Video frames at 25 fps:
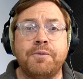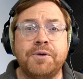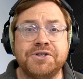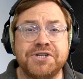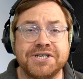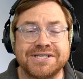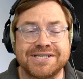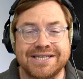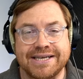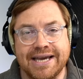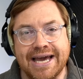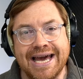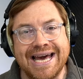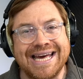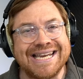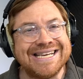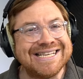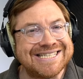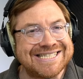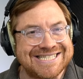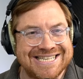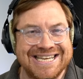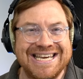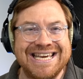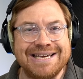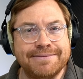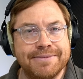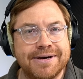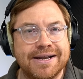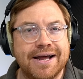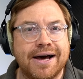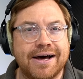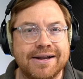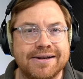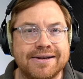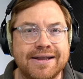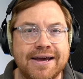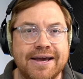which is the N team at
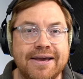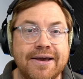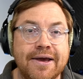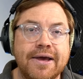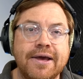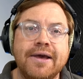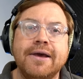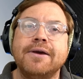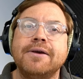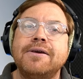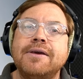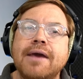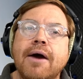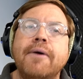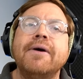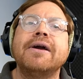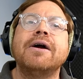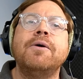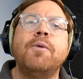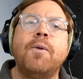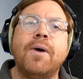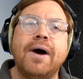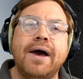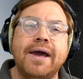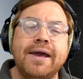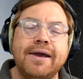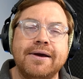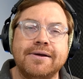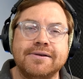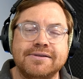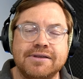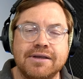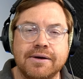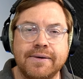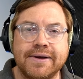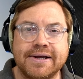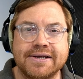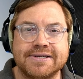Hyundai going away
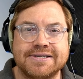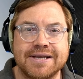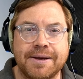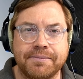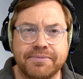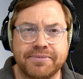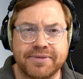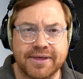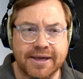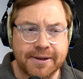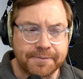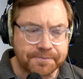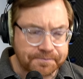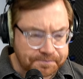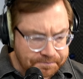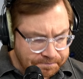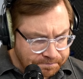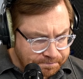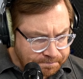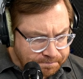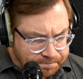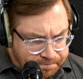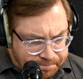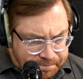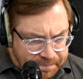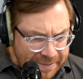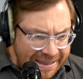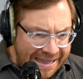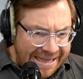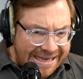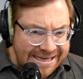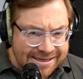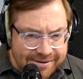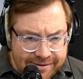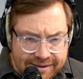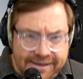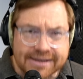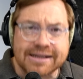and doing something
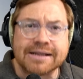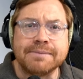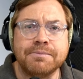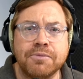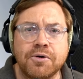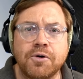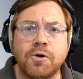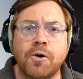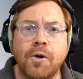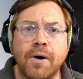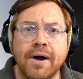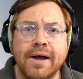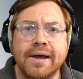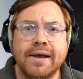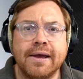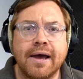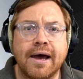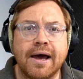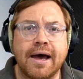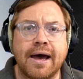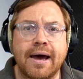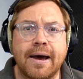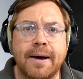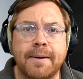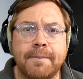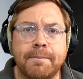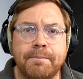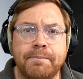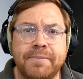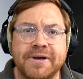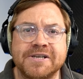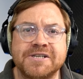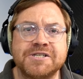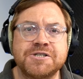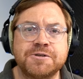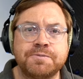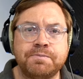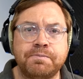a little more
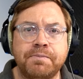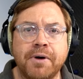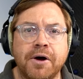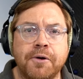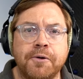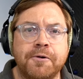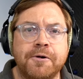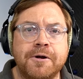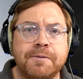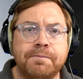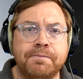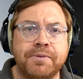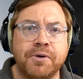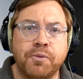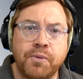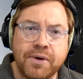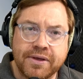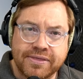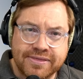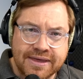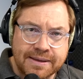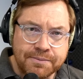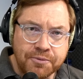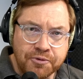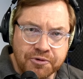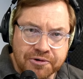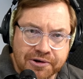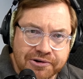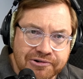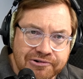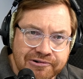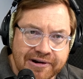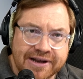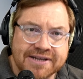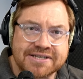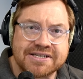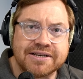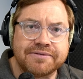bespoke, but we think more
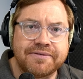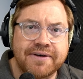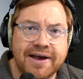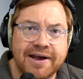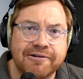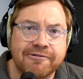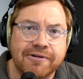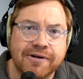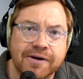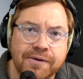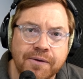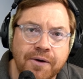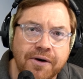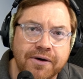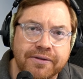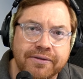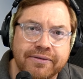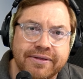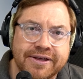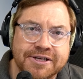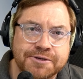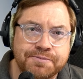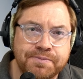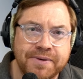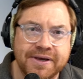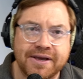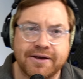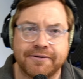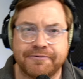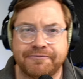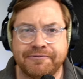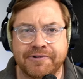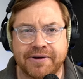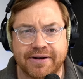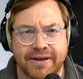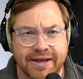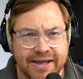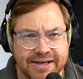aggressive aero on this, bigger
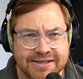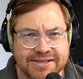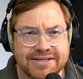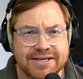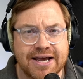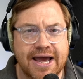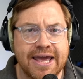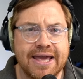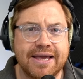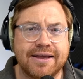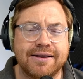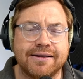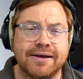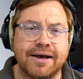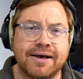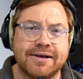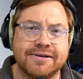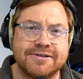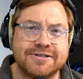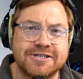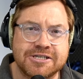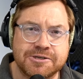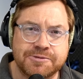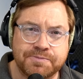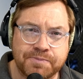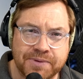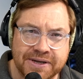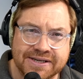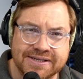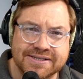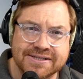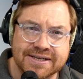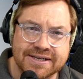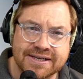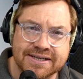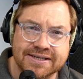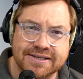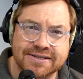front intake,
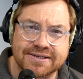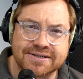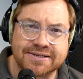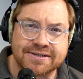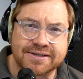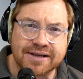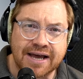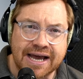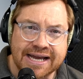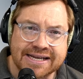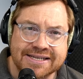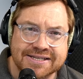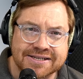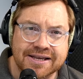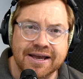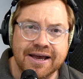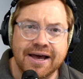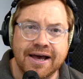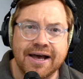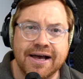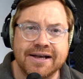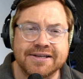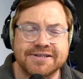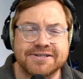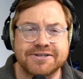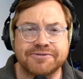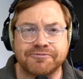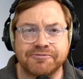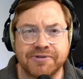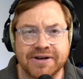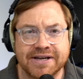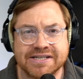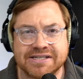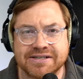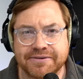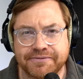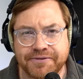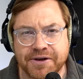splitters, side skirts,
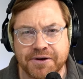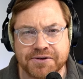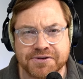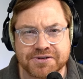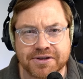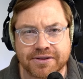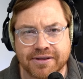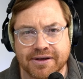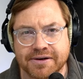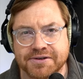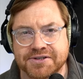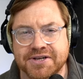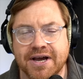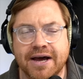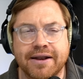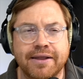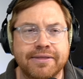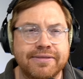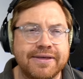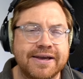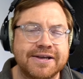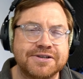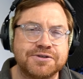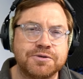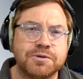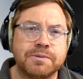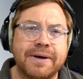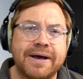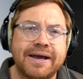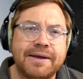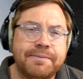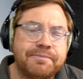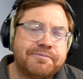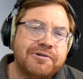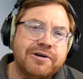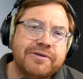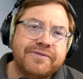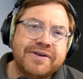rear diffuser, those kind of things, all about
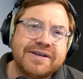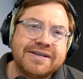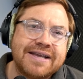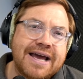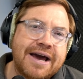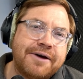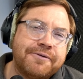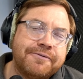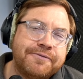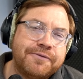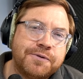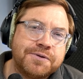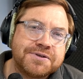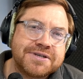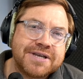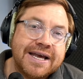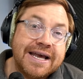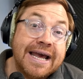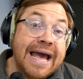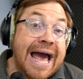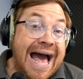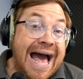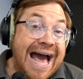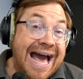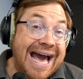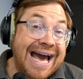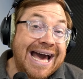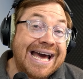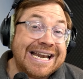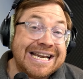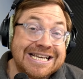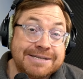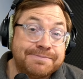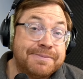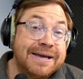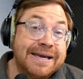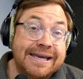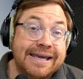improving downforce
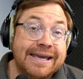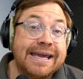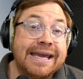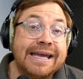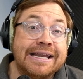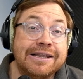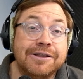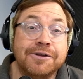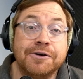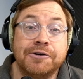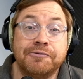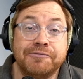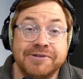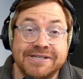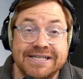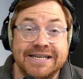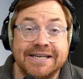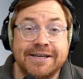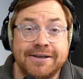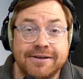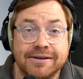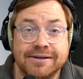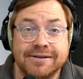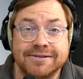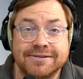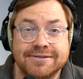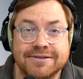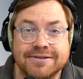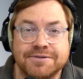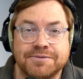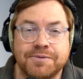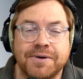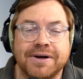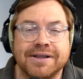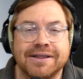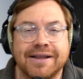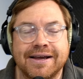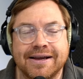and making it look ridiculous as
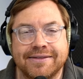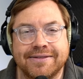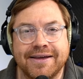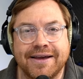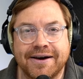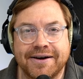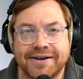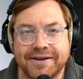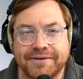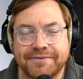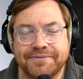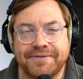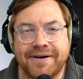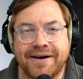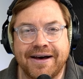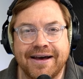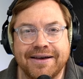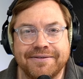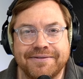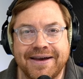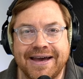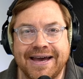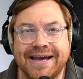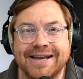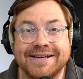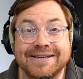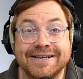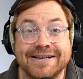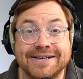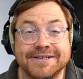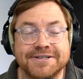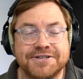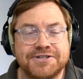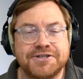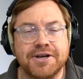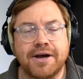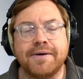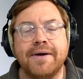well, like the Ioniq 5N
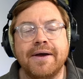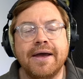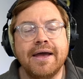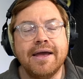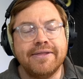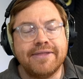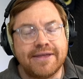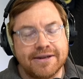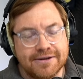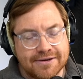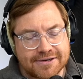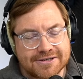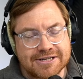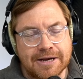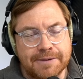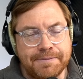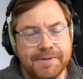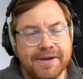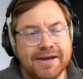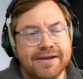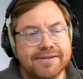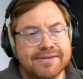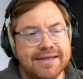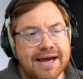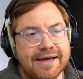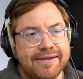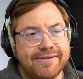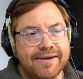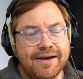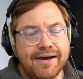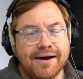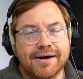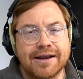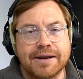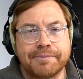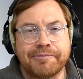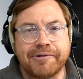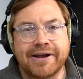does. So they're not stopping at that. They
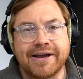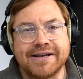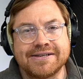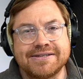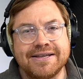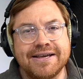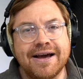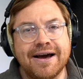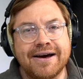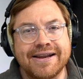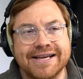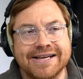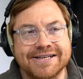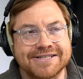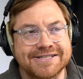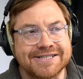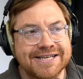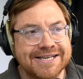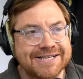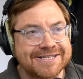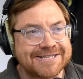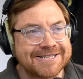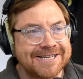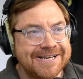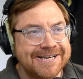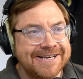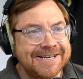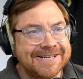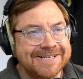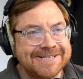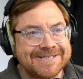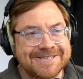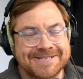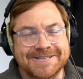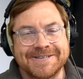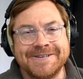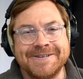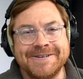are going to bring it to the Ioniq 6
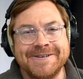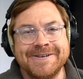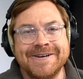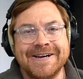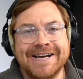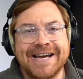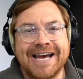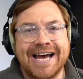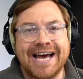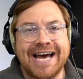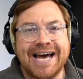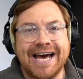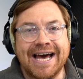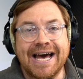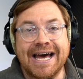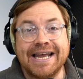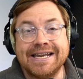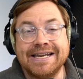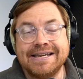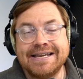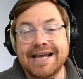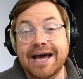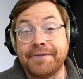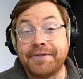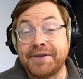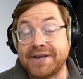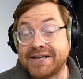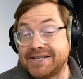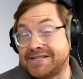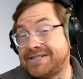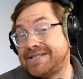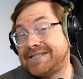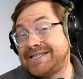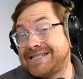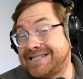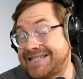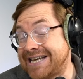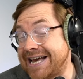too. And now that
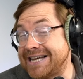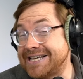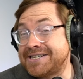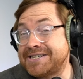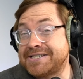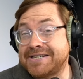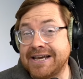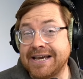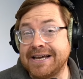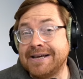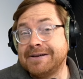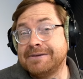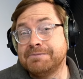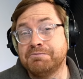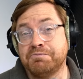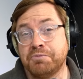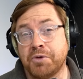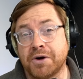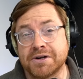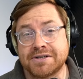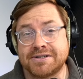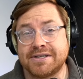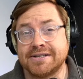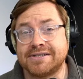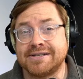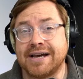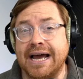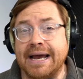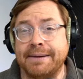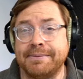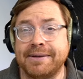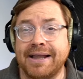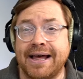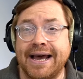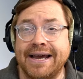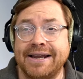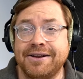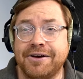it's testing, what's the
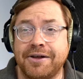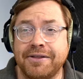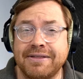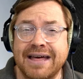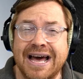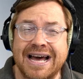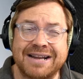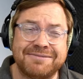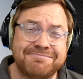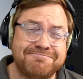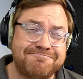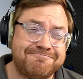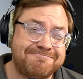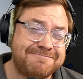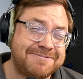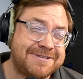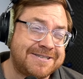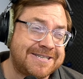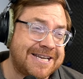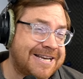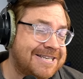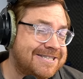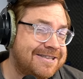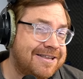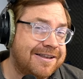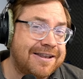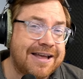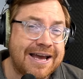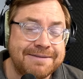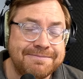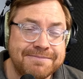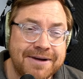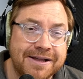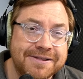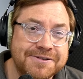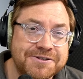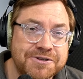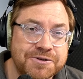timeline on that? 6 to
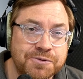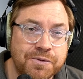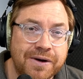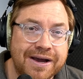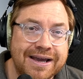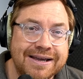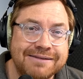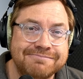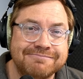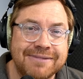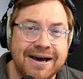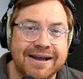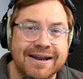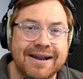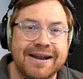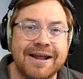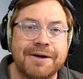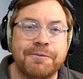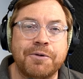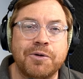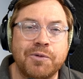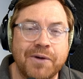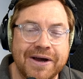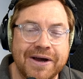9 months away? I don't know. We'll